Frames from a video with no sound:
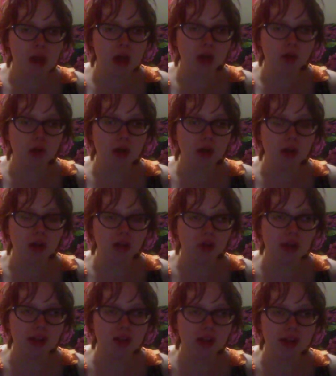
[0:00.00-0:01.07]

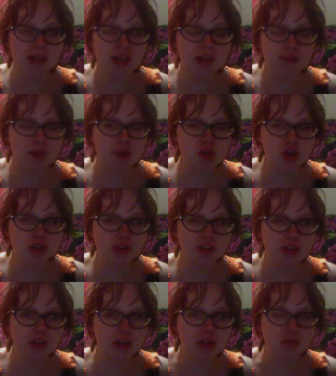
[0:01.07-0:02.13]
like he mentioned
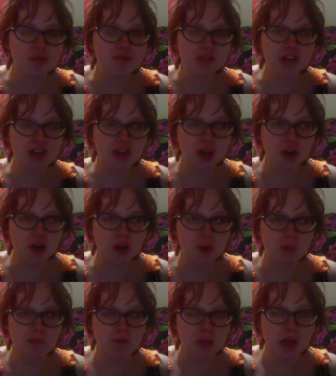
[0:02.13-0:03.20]
in his
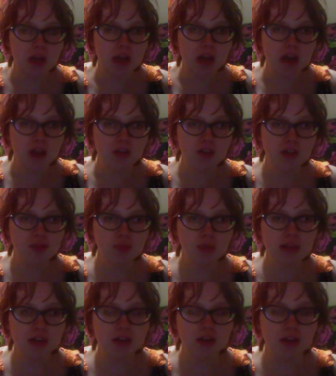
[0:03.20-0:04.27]
video, this
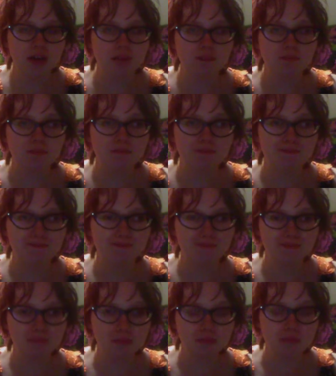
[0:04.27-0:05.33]
week
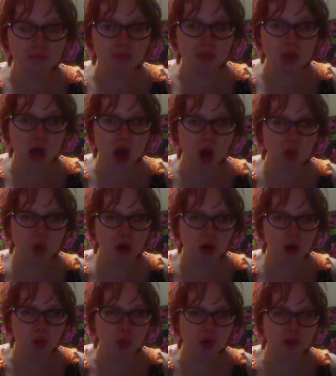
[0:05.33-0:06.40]
uh, we're,
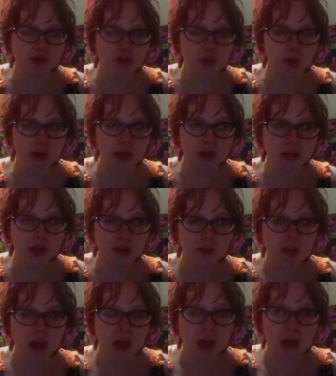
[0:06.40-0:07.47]
we're doing
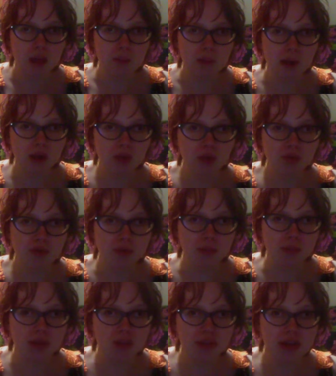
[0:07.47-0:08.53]
Belle from
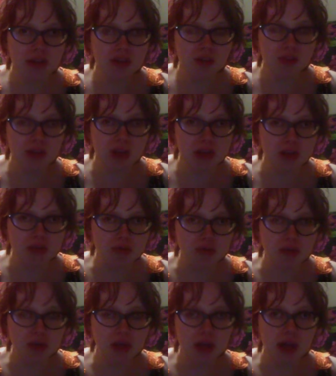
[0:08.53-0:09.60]
Beauty and the
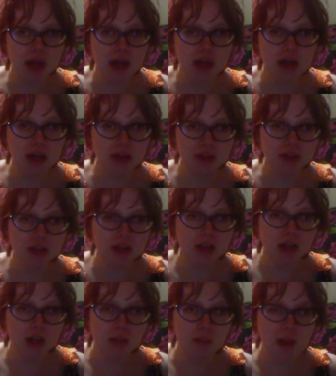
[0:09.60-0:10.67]
Beast and
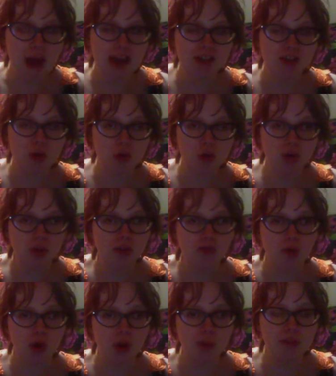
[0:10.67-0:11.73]
Batgirl
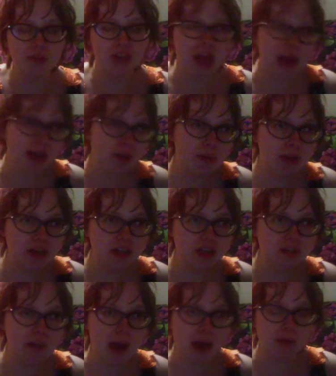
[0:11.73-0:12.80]
from the animated
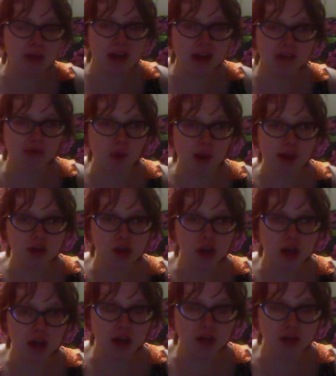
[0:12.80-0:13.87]
Batman
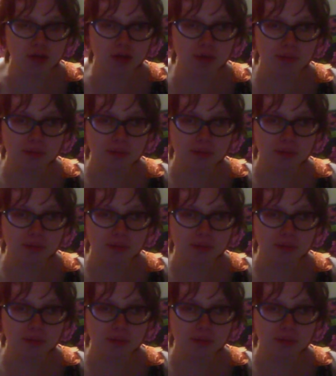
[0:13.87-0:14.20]
franchise.